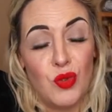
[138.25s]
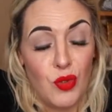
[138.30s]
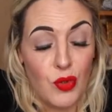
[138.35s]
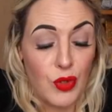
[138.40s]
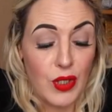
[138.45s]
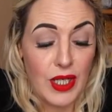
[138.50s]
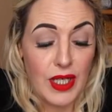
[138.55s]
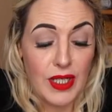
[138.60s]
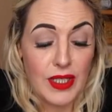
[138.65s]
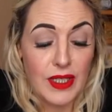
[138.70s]

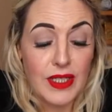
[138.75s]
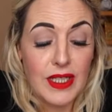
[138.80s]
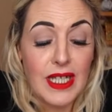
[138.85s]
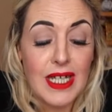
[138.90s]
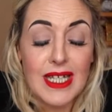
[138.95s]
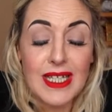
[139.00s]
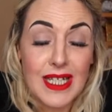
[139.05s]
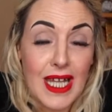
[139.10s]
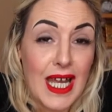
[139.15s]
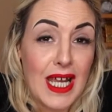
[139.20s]
okay?
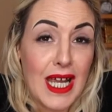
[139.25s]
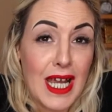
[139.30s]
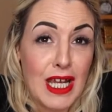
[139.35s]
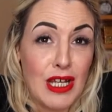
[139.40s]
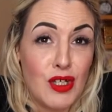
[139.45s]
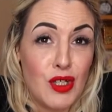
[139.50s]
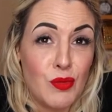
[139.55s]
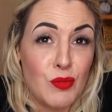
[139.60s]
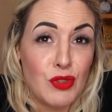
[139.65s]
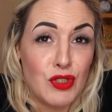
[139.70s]
That
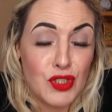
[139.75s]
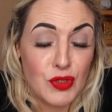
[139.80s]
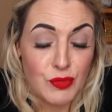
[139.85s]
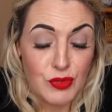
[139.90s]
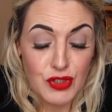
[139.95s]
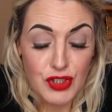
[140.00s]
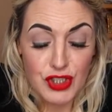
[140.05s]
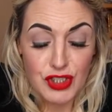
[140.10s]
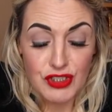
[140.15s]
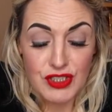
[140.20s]
card number is
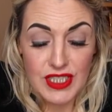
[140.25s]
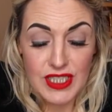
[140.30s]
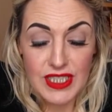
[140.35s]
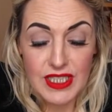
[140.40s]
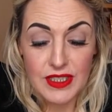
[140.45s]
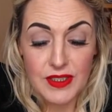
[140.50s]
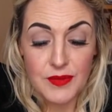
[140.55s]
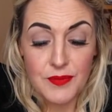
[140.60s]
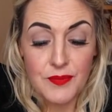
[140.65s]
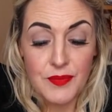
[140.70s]
number
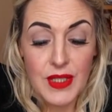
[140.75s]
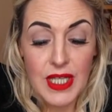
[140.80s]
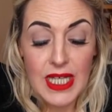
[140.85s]
13.